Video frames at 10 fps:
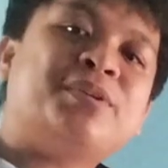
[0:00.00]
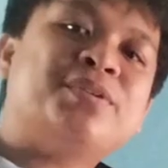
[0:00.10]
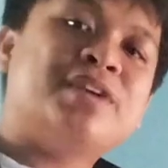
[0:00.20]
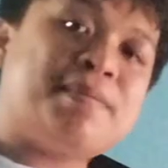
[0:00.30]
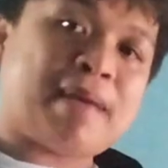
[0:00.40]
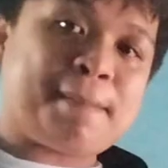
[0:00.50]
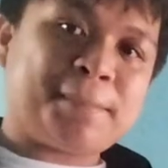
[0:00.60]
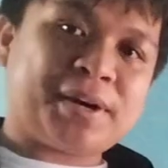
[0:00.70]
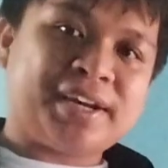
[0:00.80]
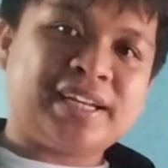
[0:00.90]

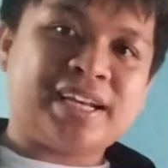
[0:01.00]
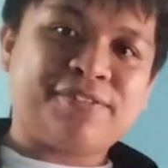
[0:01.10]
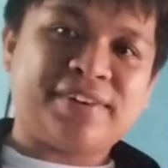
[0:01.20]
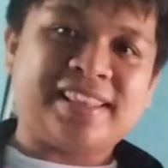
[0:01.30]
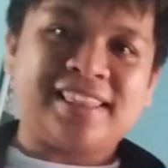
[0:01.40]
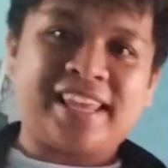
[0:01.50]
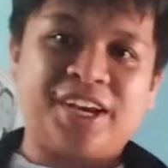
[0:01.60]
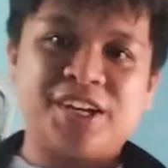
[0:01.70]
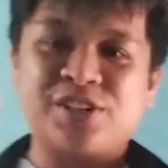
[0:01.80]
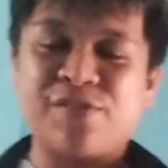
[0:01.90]
remember the different
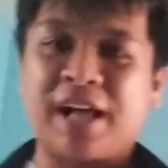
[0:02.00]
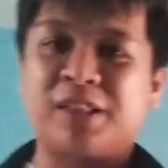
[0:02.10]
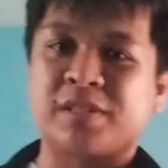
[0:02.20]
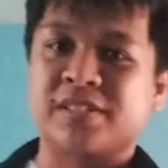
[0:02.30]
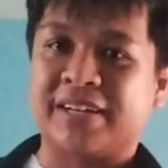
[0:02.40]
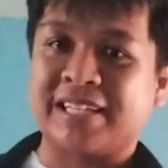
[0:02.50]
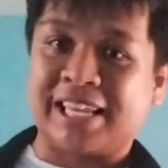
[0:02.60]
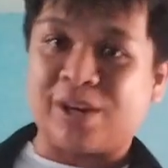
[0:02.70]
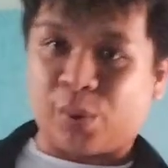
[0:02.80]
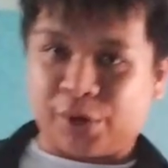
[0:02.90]
layers of atmospheres
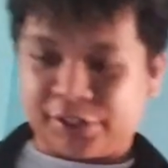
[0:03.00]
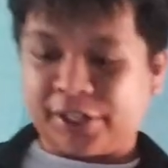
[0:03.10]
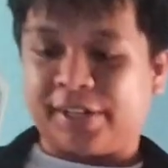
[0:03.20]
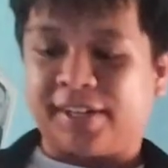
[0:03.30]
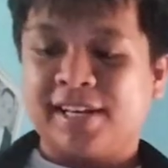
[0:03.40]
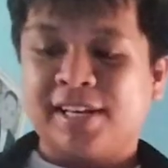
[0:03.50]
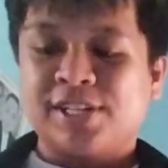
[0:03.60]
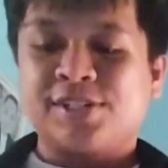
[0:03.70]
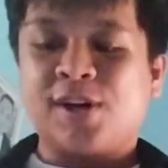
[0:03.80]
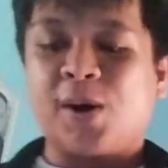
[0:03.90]
in order.
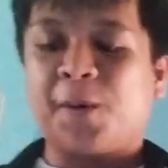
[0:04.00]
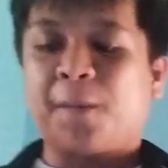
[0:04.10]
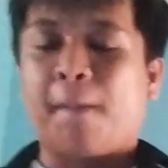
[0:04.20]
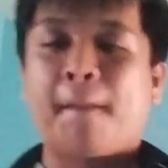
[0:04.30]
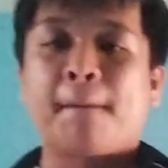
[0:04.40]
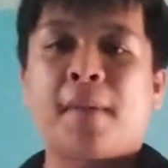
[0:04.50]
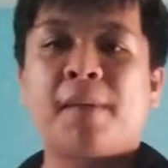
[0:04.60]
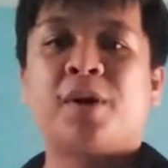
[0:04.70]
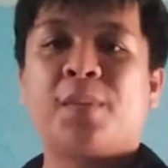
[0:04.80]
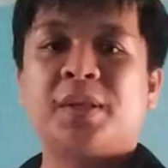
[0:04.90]
So,
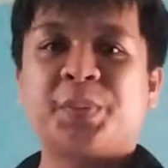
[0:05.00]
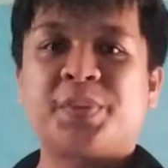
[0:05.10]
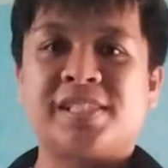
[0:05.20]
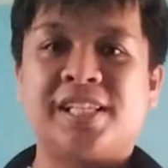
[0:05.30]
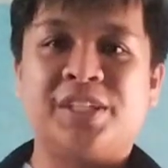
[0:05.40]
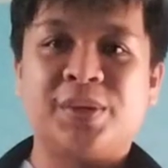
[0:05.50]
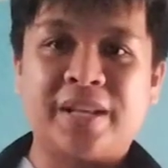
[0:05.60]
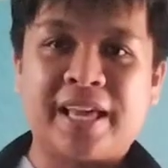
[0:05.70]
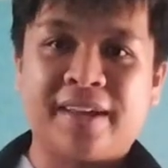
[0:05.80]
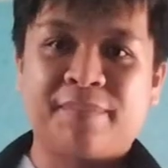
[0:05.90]
I'm going to present you
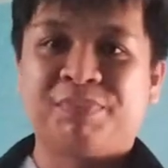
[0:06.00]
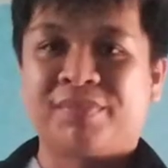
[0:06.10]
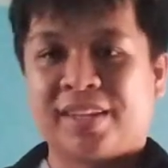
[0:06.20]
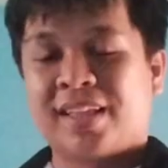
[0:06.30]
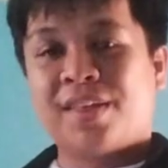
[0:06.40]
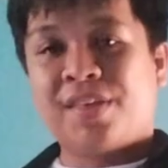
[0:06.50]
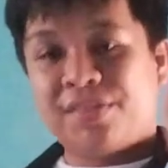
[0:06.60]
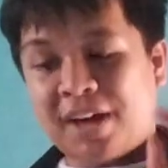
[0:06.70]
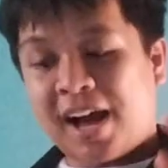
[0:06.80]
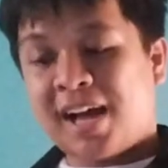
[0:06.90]
like,
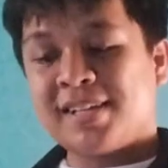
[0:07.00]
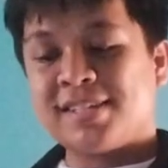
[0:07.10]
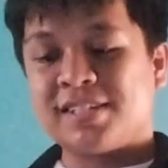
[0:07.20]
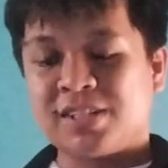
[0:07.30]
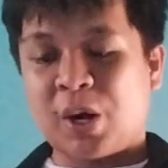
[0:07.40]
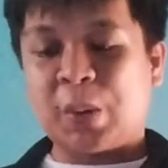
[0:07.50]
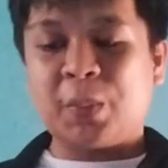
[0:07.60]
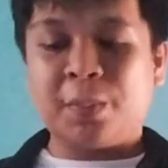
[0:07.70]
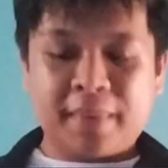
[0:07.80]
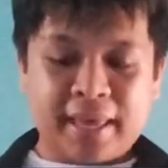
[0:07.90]
the snow
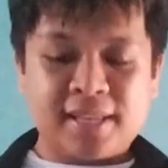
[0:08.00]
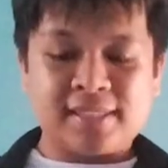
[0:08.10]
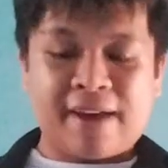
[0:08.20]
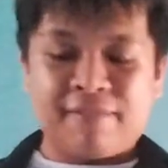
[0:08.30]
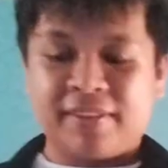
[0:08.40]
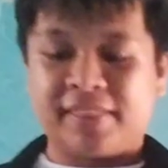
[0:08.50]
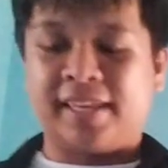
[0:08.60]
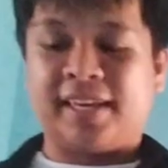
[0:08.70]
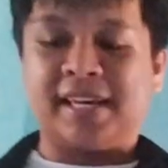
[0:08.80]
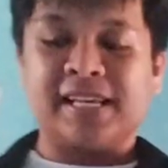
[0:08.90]
makes
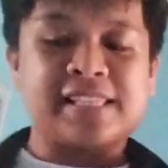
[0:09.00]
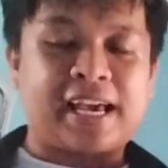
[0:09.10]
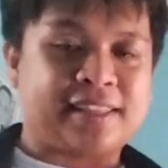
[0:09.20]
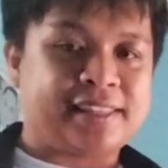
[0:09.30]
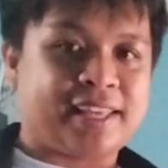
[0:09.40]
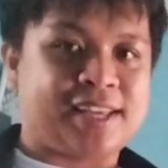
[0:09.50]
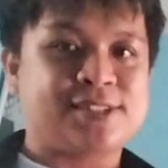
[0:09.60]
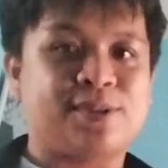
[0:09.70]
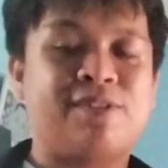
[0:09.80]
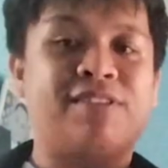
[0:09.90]
everything exciting. So,